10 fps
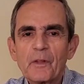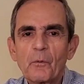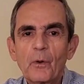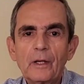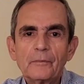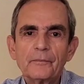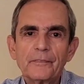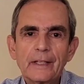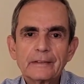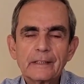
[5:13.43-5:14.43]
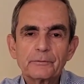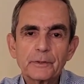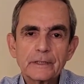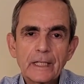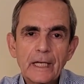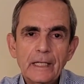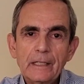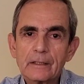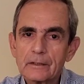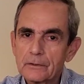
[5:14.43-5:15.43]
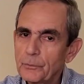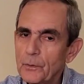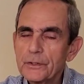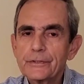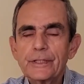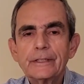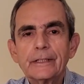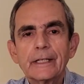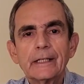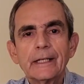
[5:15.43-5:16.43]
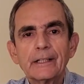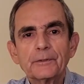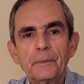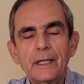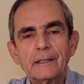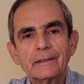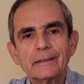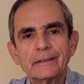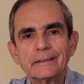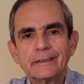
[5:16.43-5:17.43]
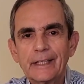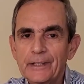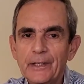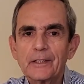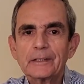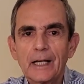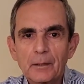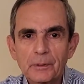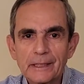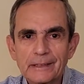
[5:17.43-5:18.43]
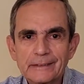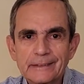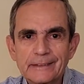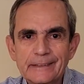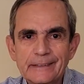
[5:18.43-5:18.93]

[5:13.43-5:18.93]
Well, that's it for today. Look forward to seeing you again next month. Take care and God bless.